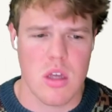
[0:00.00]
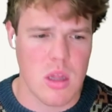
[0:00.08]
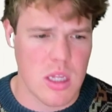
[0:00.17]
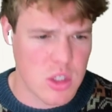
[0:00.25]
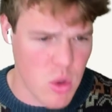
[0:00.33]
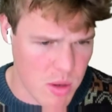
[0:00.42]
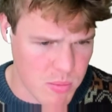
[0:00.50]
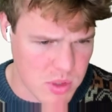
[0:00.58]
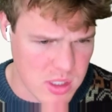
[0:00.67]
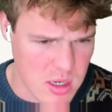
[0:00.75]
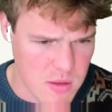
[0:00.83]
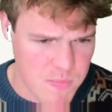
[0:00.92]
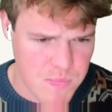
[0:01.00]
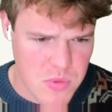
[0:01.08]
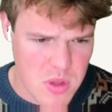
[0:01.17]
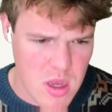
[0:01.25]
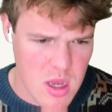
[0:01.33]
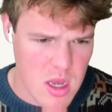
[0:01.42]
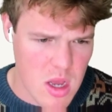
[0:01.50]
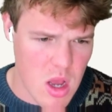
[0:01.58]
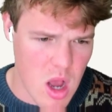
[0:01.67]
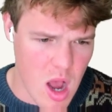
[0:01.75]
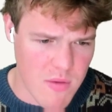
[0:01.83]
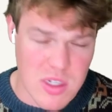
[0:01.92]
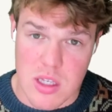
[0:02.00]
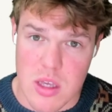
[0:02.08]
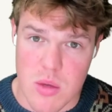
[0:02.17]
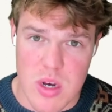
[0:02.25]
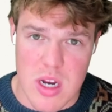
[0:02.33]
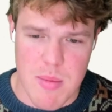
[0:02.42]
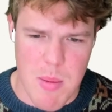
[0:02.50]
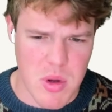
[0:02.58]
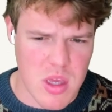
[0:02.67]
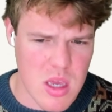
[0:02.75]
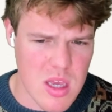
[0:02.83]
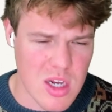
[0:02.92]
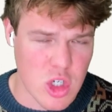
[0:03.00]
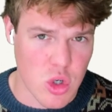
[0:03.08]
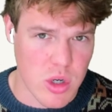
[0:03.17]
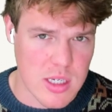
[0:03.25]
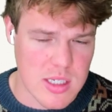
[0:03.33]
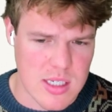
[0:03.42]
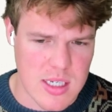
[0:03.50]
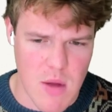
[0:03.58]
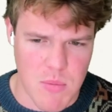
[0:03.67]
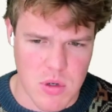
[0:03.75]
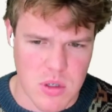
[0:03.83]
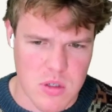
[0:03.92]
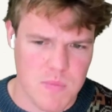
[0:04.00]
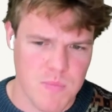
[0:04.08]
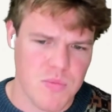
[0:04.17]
Let's go ahead and proceed. Obviously, we need a memory key ensuring consistent outputs.